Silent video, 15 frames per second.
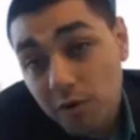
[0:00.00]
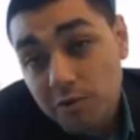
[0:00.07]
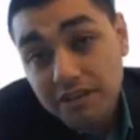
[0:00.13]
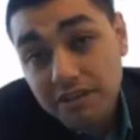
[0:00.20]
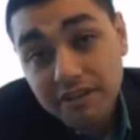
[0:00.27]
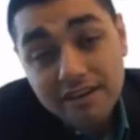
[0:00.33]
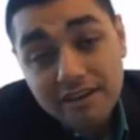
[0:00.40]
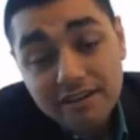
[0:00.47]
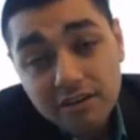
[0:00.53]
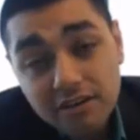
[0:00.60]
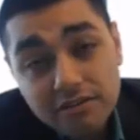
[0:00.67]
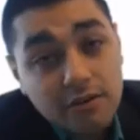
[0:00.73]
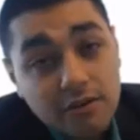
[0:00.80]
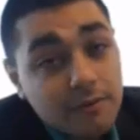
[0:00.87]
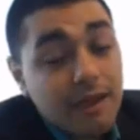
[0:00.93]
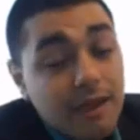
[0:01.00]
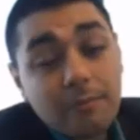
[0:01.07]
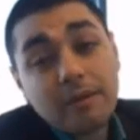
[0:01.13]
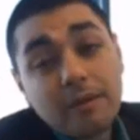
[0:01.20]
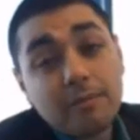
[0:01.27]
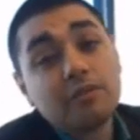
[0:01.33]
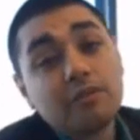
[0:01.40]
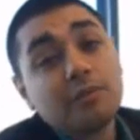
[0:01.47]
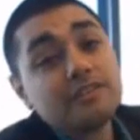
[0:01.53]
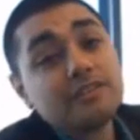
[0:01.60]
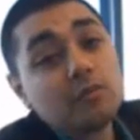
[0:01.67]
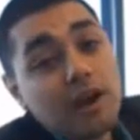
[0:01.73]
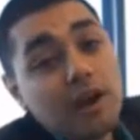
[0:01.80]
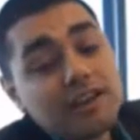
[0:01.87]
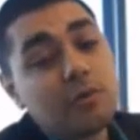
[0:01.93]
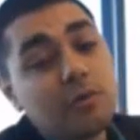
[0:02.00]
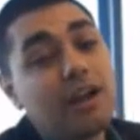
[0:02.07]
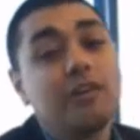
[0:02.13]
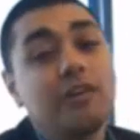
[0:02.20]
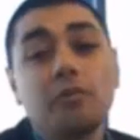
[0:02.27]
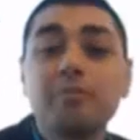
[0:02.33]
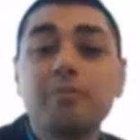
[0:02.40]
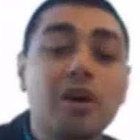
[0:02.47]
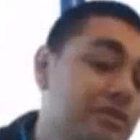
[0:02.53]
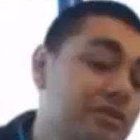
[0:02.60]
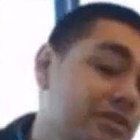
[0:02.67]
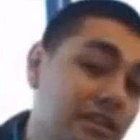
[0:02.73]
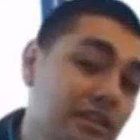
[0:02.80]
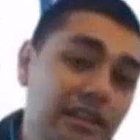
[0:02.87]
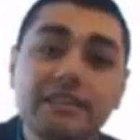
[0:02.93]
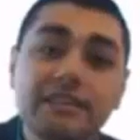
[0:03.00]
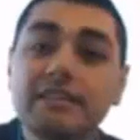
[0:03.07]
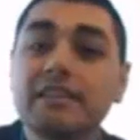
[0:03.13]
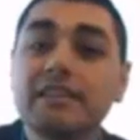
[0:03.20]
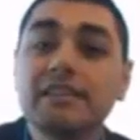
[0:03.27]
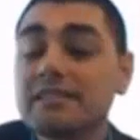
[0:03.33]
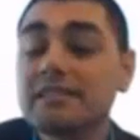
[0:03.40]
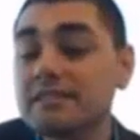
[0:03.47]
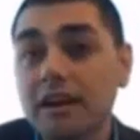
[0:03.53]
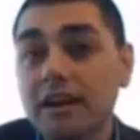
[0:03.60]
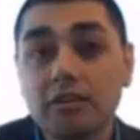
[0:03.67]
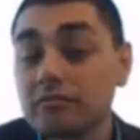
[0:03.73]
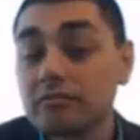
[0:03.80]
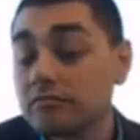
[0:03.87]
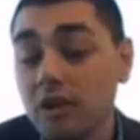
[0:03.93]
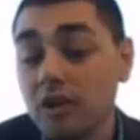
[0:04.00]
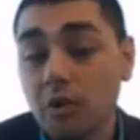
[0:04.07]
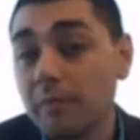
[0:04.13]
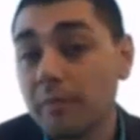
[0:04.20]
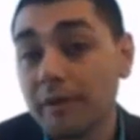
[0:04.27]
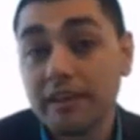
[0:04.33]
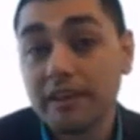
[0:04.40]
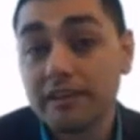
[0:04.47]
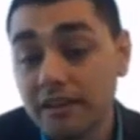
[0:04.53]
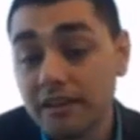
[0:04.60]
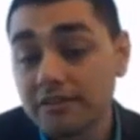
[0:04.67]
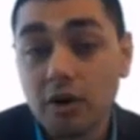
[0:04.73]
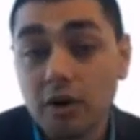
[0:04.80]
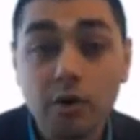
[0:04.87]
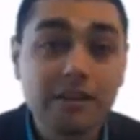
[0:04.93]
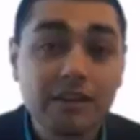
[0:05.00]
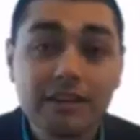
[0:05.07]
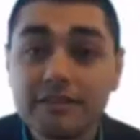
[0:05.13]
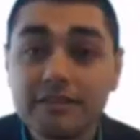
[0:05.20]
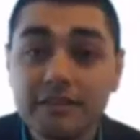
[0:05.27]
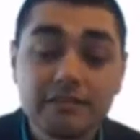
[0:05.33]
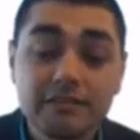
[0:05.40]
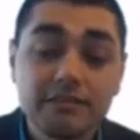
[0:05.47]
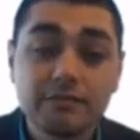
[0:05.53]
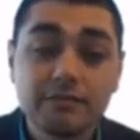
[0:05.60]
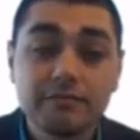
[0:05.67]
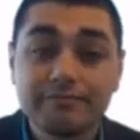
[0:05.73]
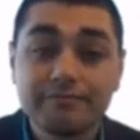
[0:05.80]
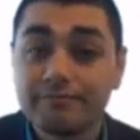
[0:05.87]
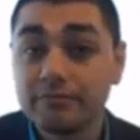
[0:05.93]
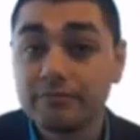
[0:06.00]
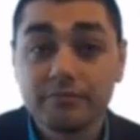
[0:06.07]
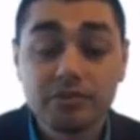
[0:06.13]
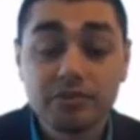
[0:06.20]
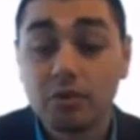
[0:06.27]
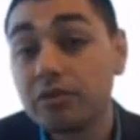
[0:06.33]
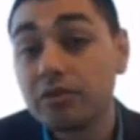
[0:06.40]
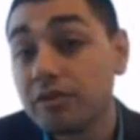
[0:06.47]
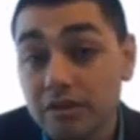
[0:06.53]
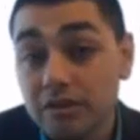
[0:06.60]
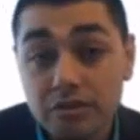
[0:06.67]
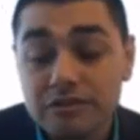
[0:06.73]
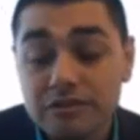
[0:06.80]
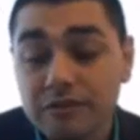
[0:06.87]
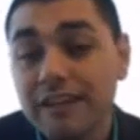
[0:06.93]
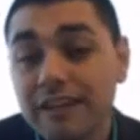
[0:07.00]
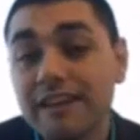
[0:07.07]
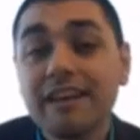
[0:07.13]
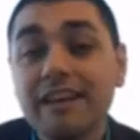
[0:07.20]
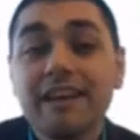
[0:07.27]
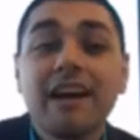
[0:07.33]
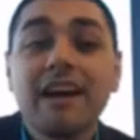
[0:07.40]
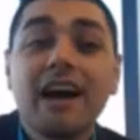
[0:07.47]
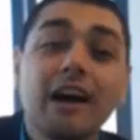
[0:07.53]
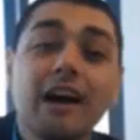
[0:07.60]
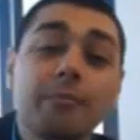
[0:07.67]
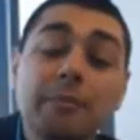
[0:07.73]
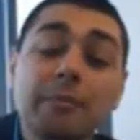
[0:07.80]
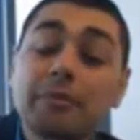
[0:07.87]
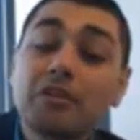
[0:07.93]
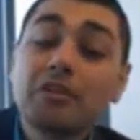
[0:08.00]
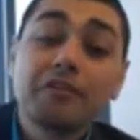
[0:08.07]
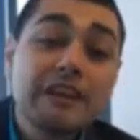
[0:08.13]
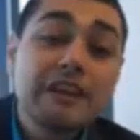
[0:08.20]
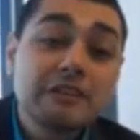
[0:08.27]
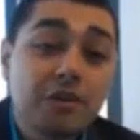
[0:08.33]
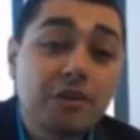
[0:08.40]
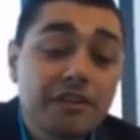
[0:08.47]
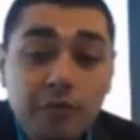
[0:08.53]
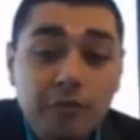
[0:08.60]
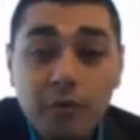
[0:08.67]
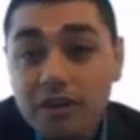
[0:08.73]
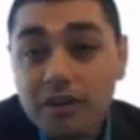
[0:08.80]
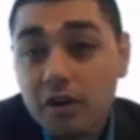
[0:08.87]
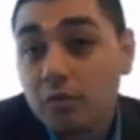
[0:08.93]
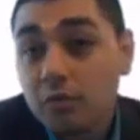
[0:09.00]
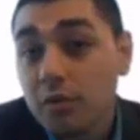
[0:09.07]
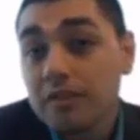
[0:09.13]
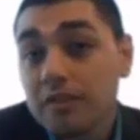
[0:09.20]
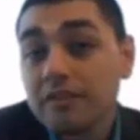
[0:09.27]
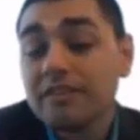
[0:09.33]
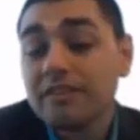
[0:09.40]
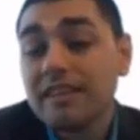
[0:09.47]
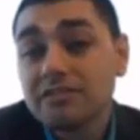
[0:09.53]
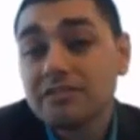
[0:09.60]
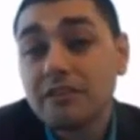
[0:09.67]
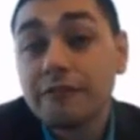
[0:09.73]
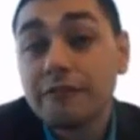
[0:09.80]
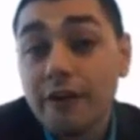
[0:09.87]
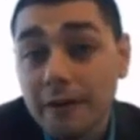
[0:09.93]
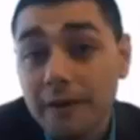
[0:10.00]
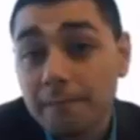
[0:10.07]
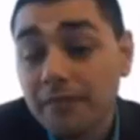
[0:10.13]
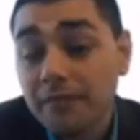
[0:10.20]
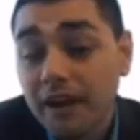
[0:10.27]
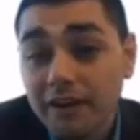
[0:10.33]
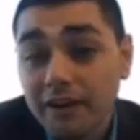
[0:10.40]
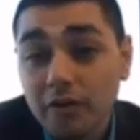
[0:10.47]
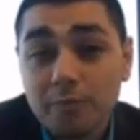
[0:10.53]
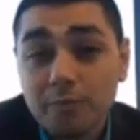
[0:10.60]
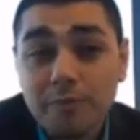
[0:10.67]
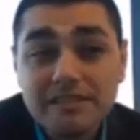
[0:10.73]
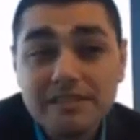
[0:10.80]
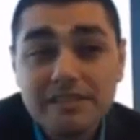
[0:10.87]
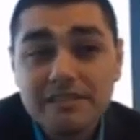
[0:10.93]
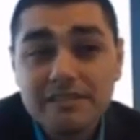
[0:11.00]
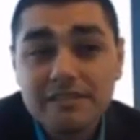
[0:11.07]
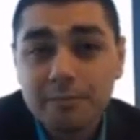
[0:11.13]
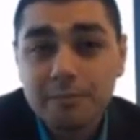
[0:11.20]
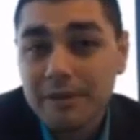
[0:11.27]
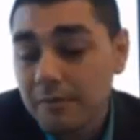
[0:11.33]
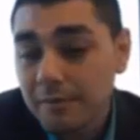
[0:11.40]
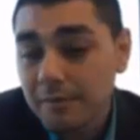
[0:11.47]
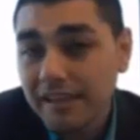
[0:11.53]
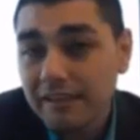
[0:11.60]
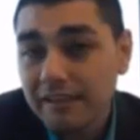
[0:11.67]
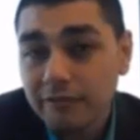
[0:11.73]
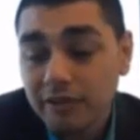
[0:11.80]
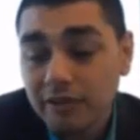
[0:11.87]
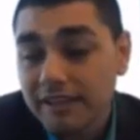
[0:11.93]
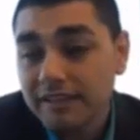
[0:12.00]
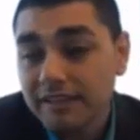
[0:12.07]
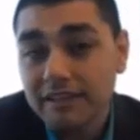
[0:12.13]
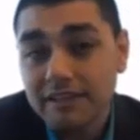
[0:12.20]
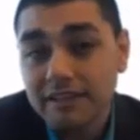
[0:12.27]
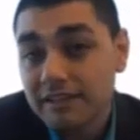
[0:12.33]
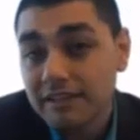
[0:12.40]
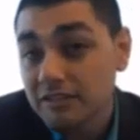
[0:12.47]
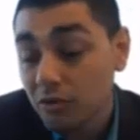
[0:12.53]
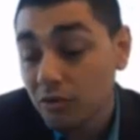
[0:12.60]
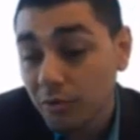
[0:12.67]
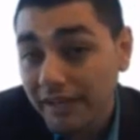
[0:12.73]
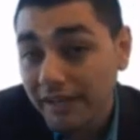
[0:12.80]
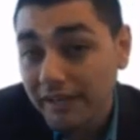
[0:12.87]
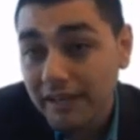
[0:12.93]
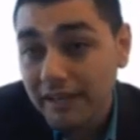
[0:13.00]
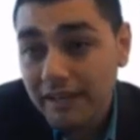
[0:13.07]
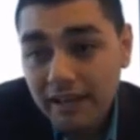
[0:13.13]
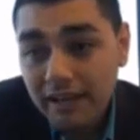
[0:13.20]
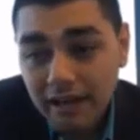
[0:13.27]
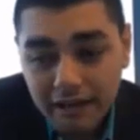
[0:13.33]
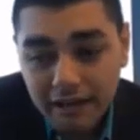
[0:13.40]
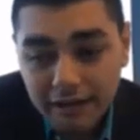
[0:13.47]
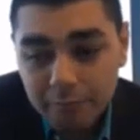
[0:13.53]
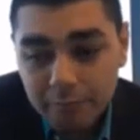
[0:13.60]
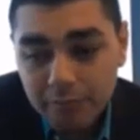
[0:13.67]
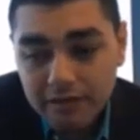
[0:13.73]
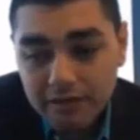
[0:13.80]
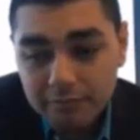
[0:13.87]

on that, so that may be a reason why as well. I don't post on LinkedIn because I don't know anybody that does go on LinkedIn to scroll through the news feed. People go to Facebook. They want to go where things are fun. I know business B2B for LinkedIn is great, but